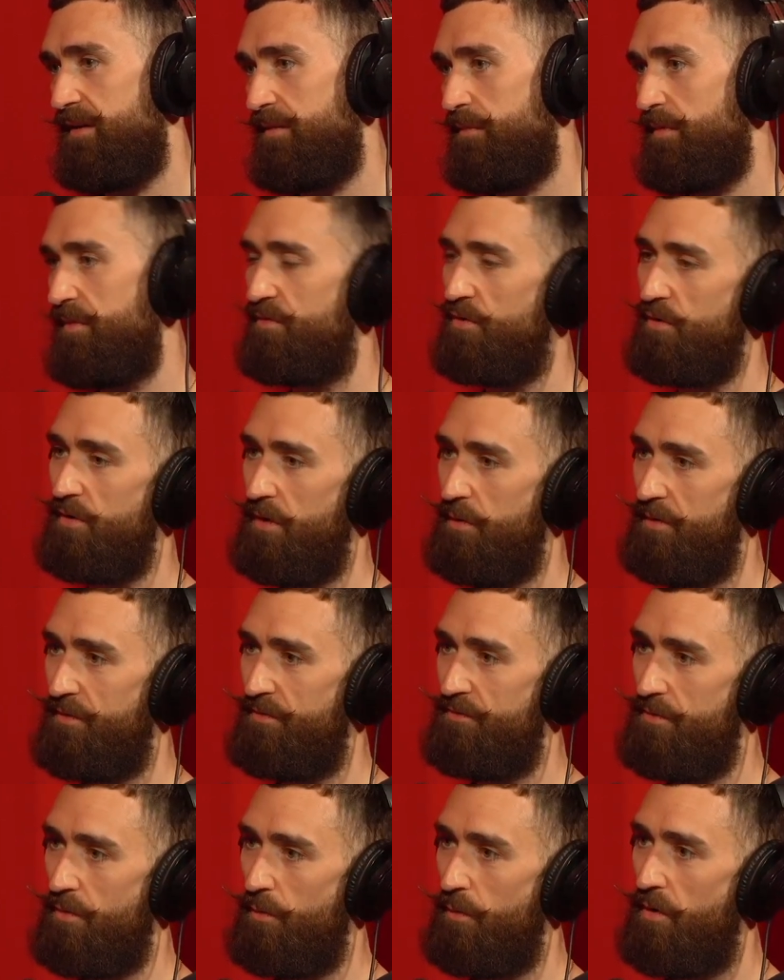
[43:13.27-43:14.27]
and we've took Luna
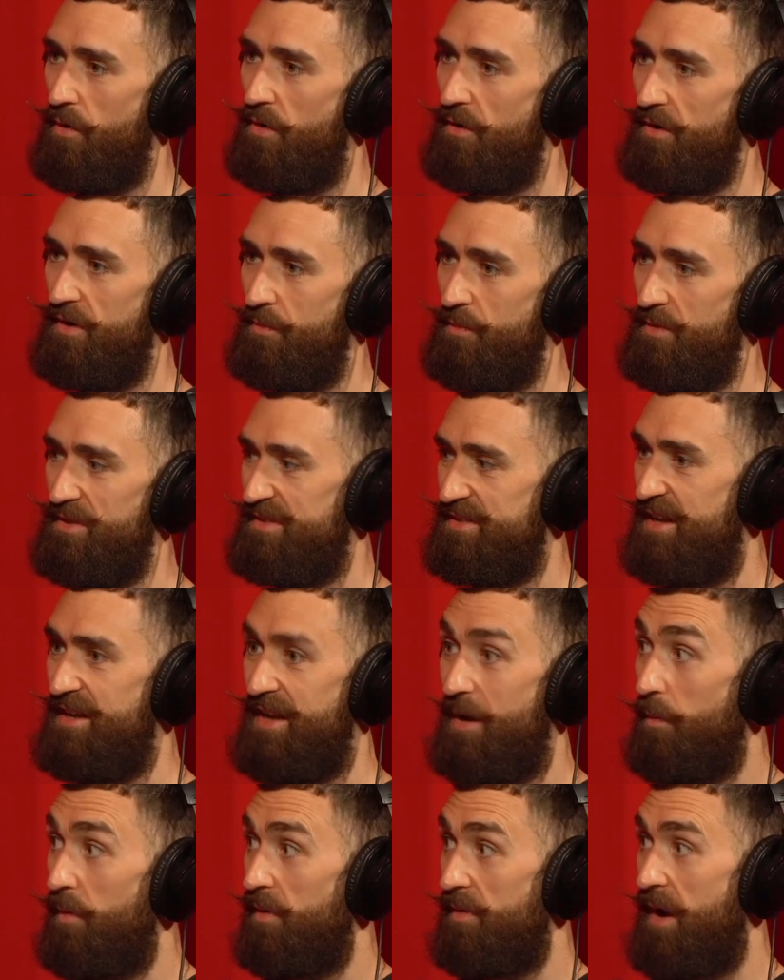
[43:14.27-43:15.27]
for a walk and we're sat
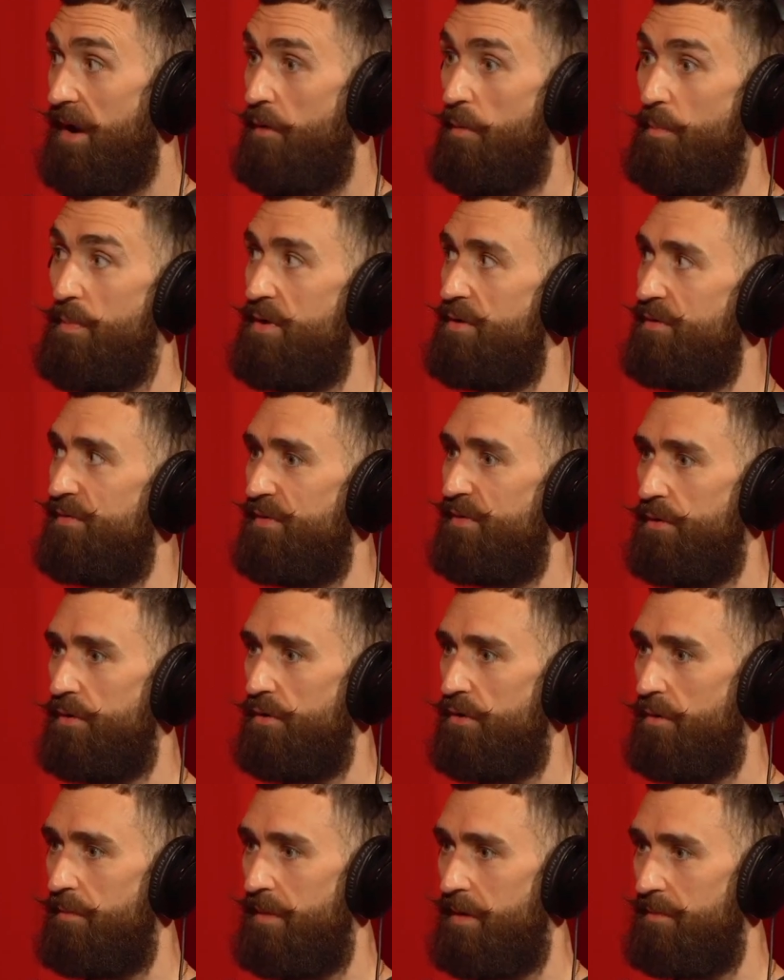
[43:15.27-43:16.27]
in our beautiful
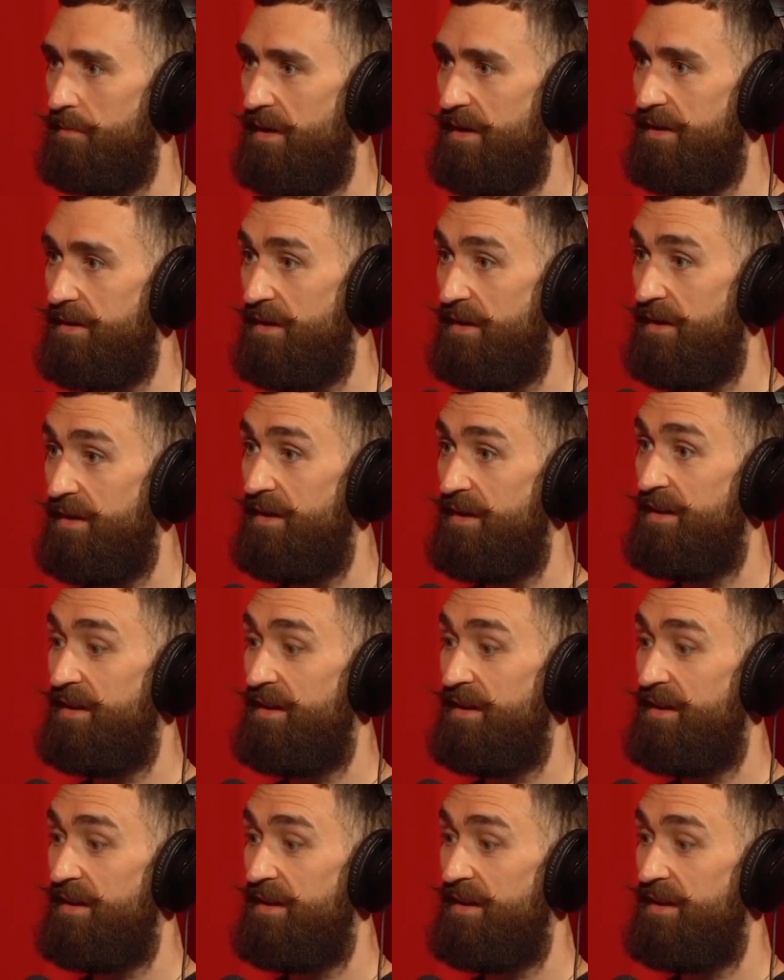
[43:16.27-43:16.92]
home, and I'm like,